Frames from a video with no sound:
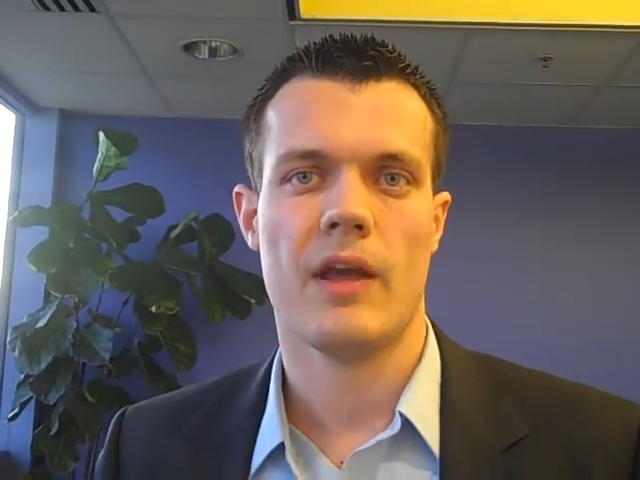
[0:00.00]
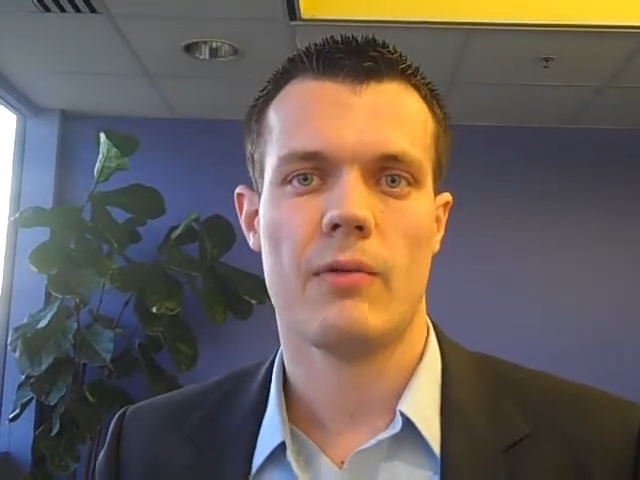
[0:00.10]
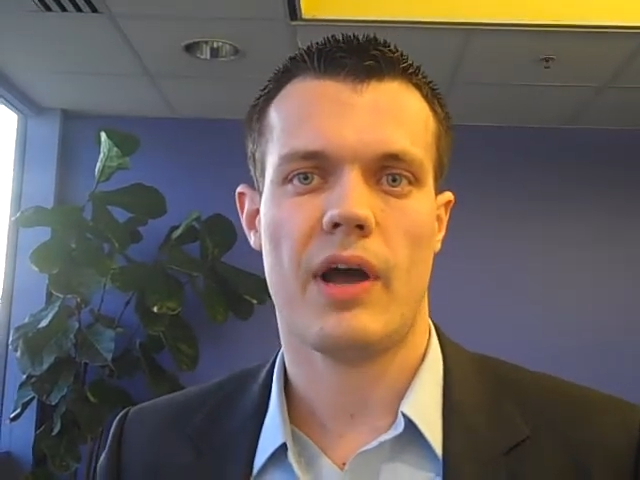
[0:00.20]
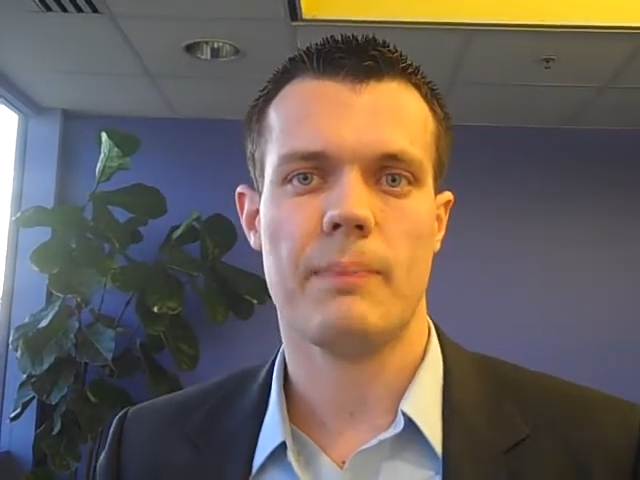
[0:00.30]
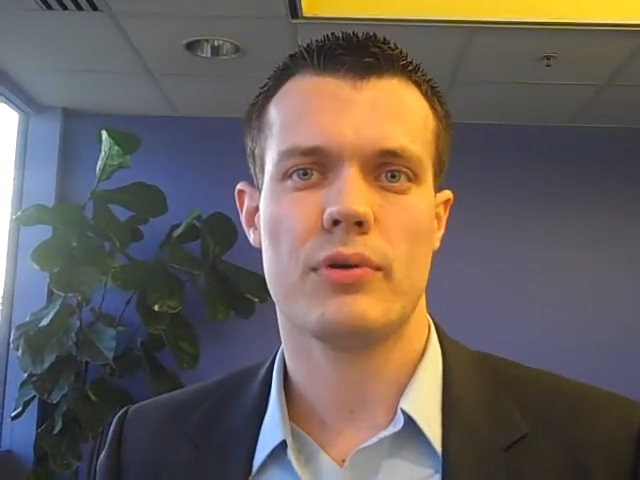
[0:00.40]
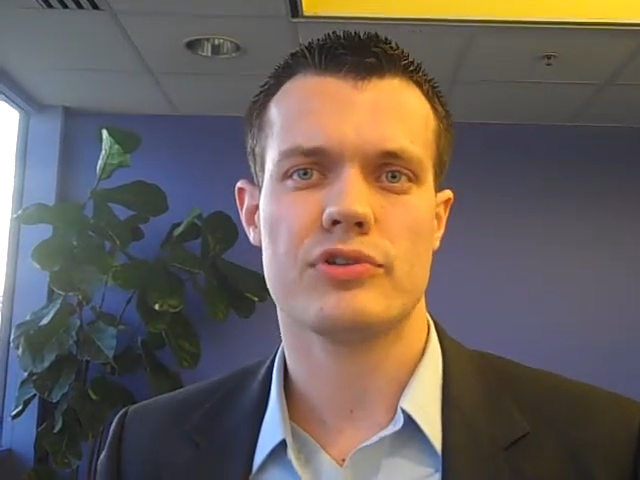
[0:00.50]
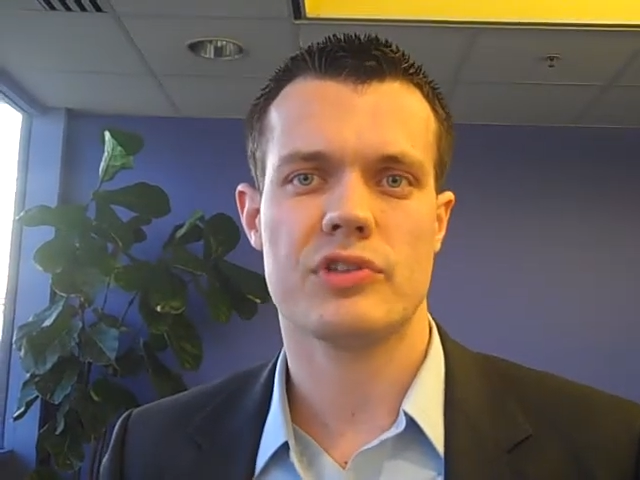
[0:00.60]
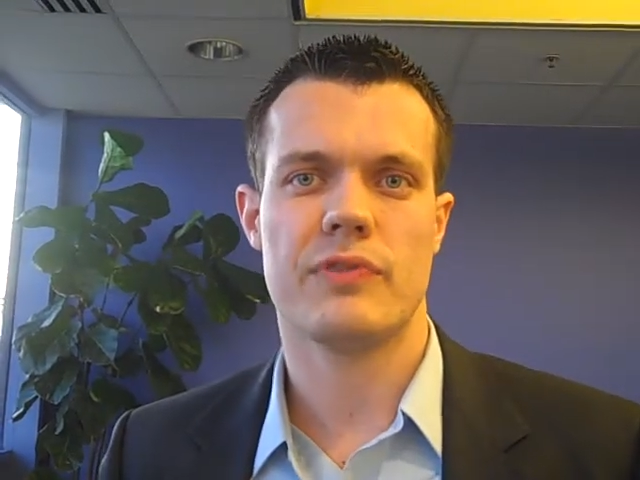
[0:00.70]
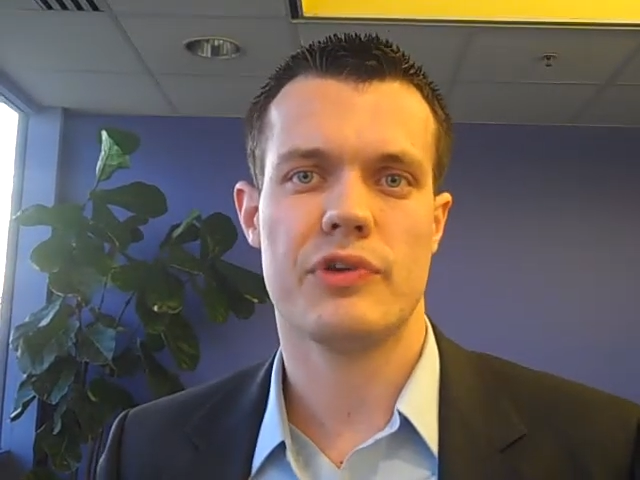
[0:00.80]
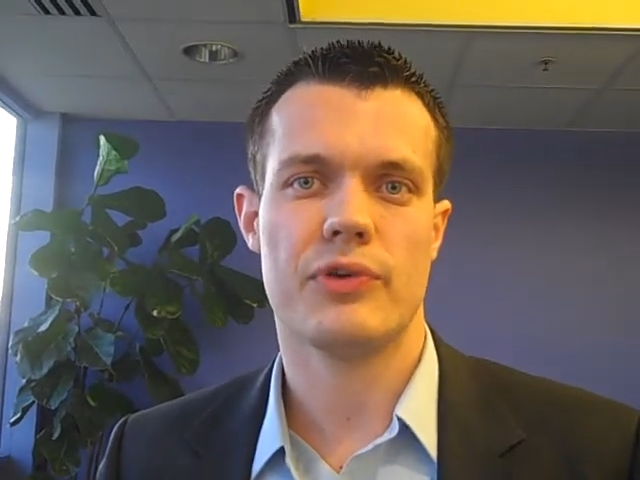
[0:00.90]
Well, I
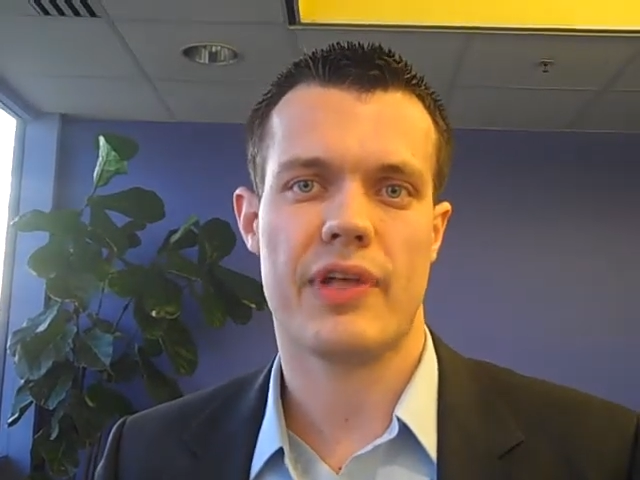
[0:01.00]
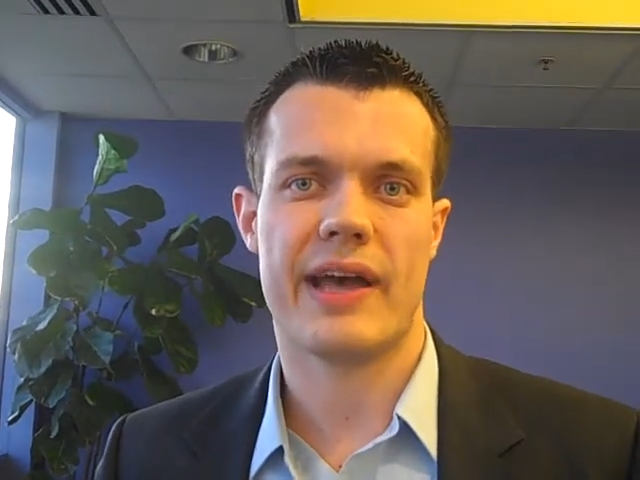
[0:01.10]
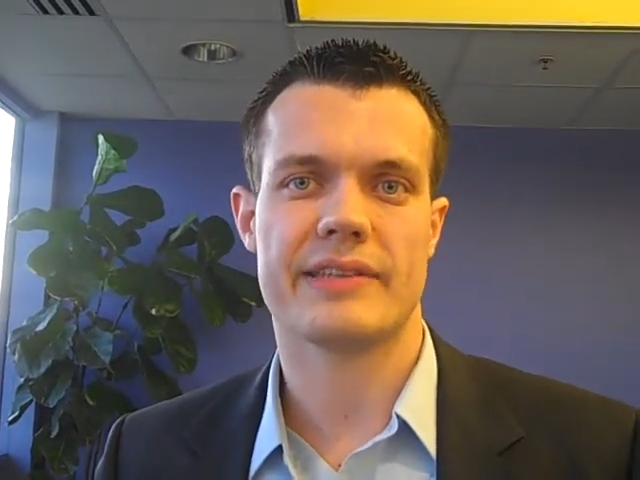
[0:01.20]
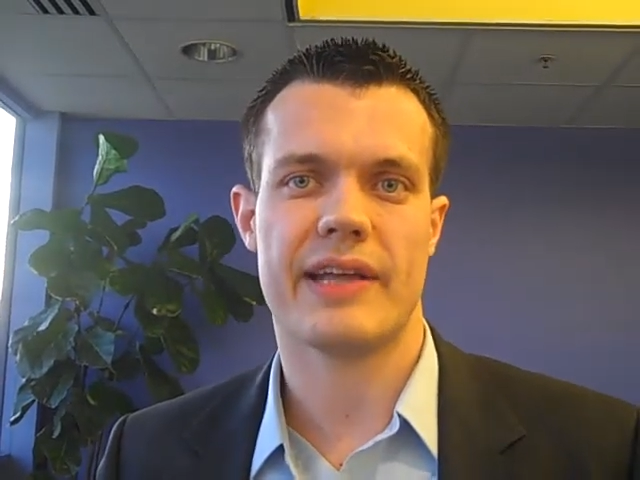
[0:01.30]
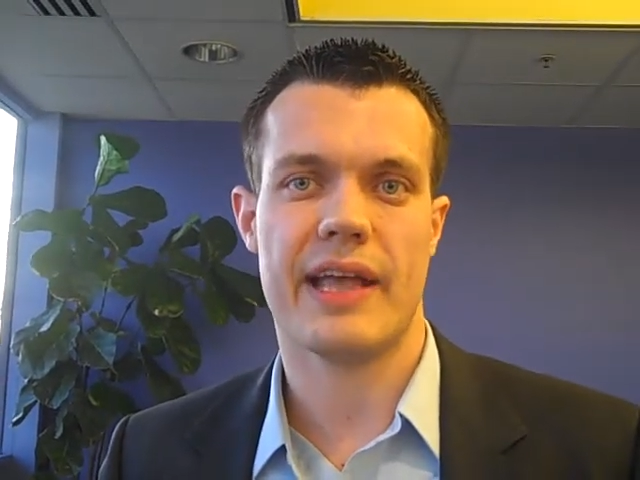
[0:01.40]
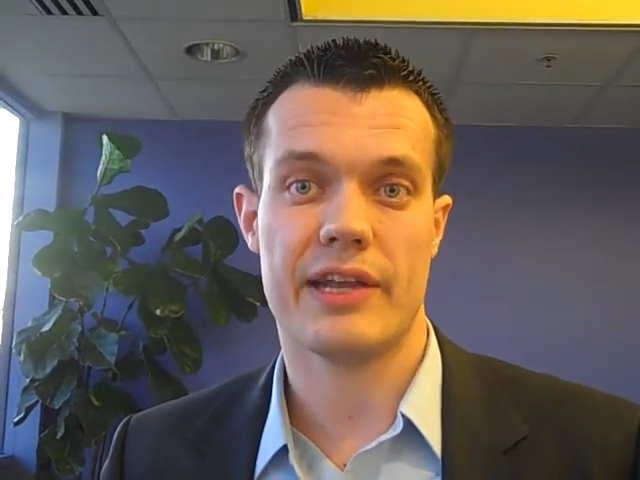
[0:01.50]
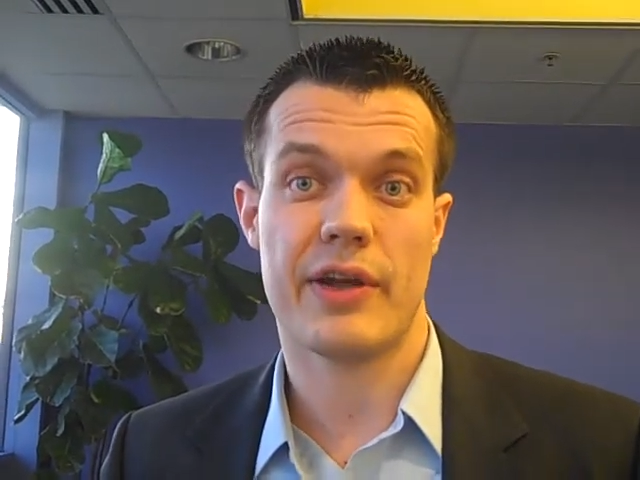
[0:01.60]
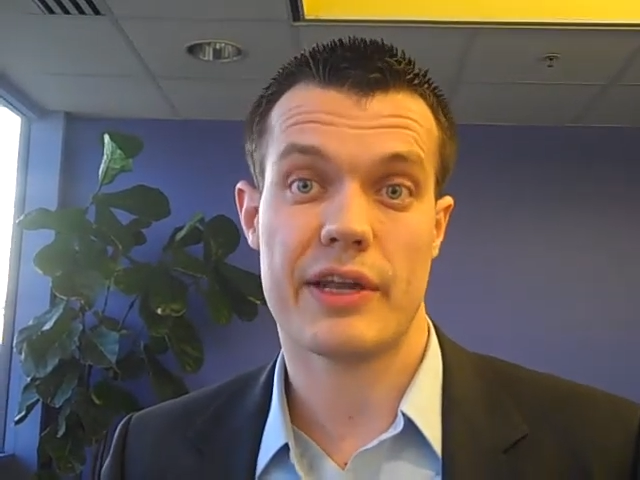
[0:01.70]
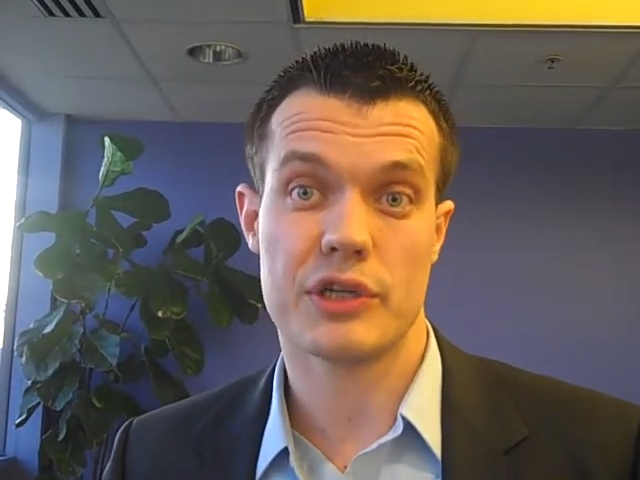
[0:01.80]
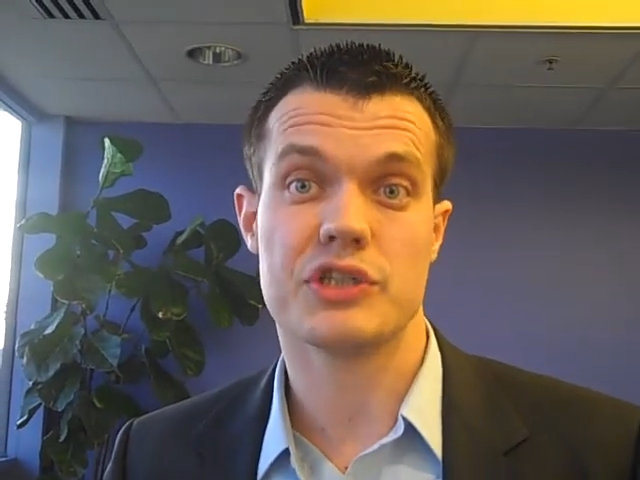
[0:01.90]
personally view that you
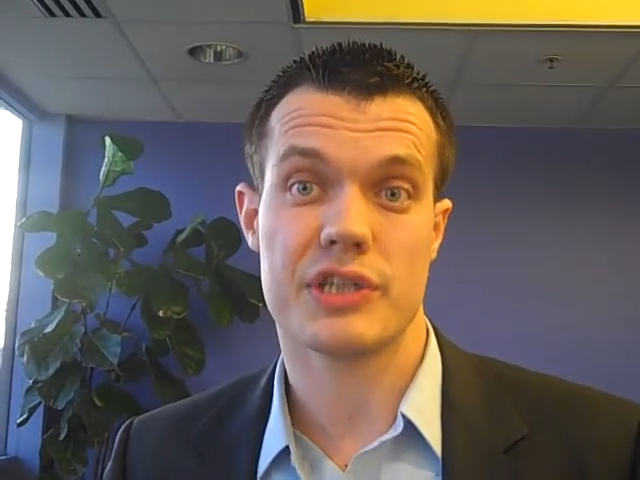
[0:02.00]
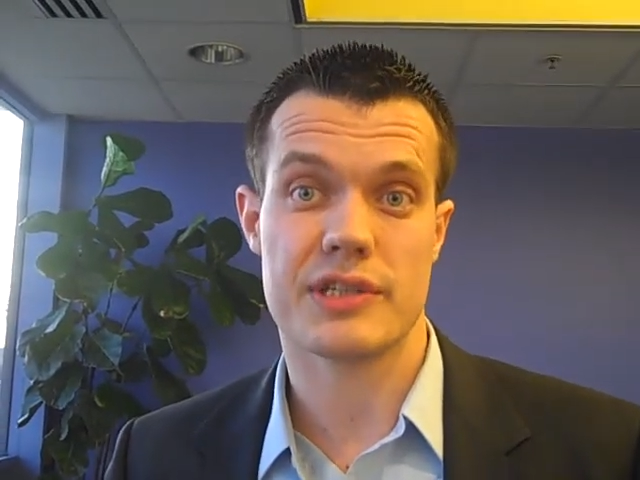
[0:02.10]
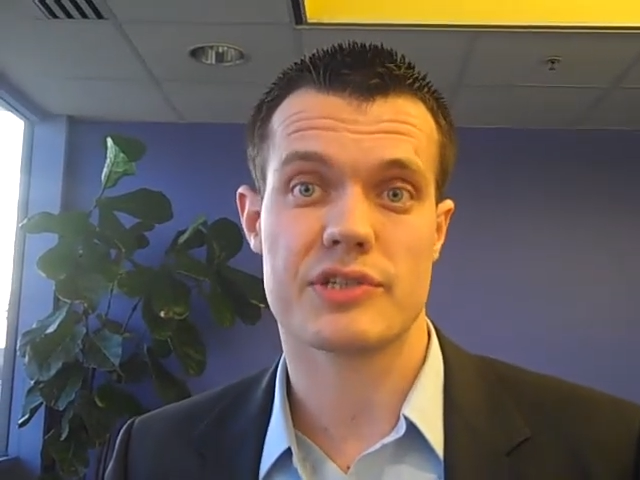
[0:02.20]
know energy